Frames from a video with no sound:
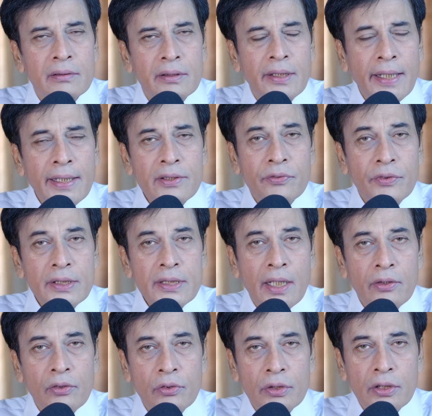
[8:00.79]
things which are
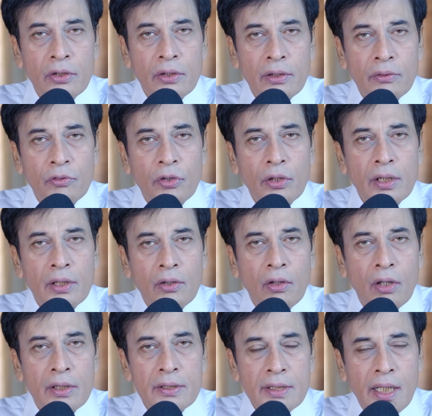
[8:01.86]
noted on the vocal
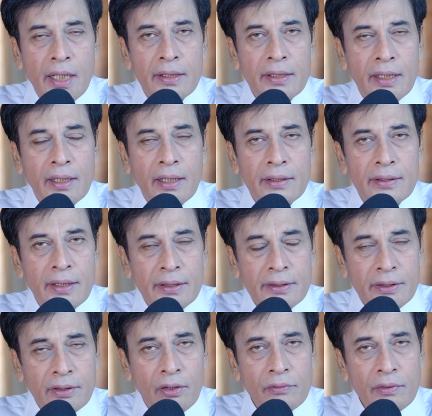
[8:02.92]
cords are the
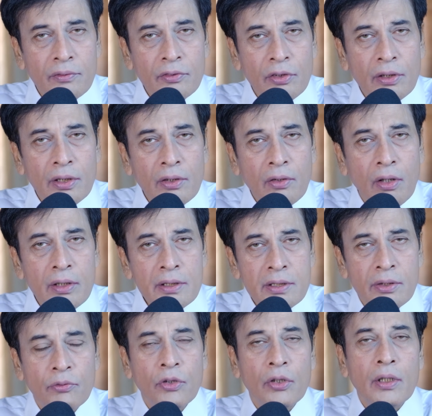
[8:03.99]
congestion of the vocal cords,
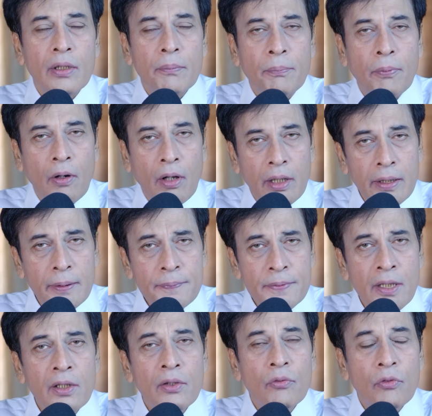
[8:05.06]
vocal
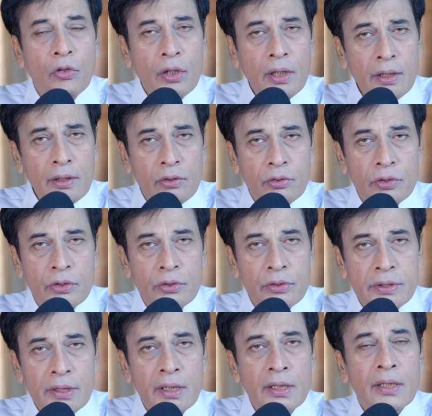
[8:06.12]
polyps, vocal
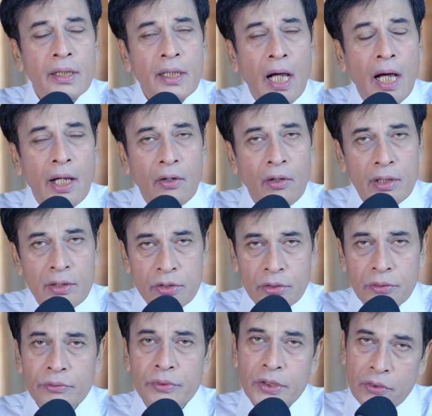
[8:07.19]
nodules are also
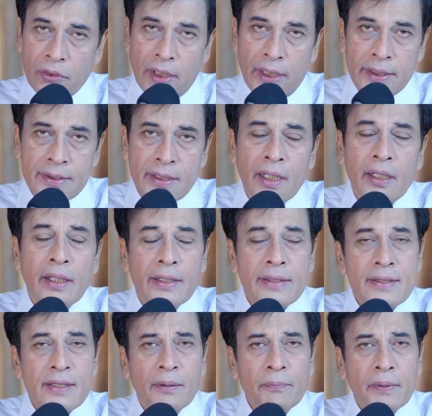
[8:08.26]
visualized. In
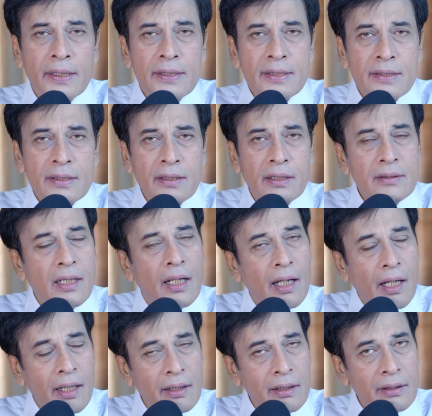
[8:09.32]
some cases,
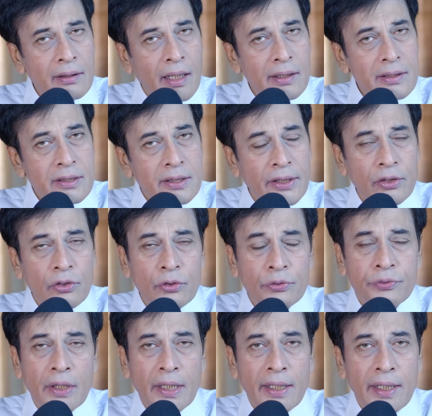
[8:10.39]
ulcerative
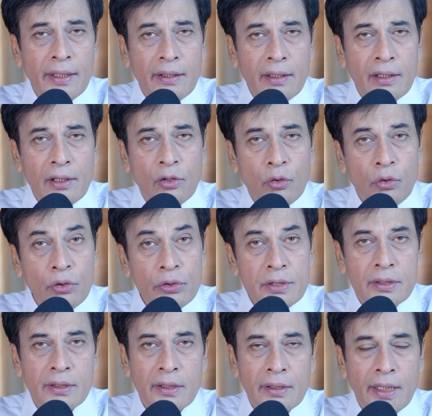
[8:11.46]
fungating
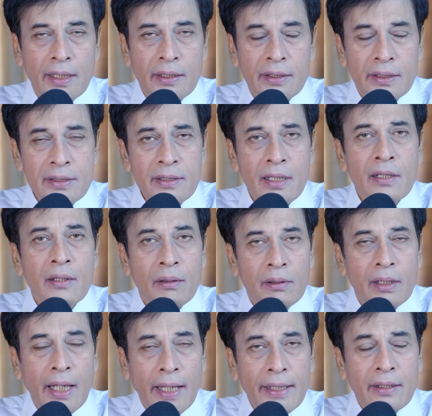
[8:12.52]
growth, that is
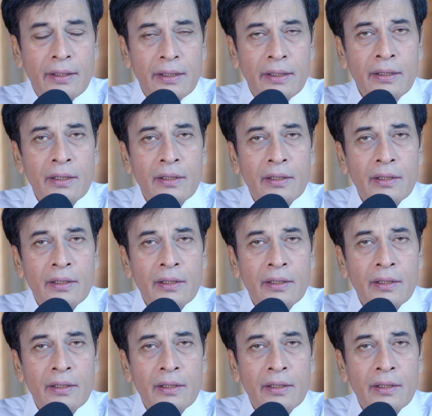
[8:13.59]
likely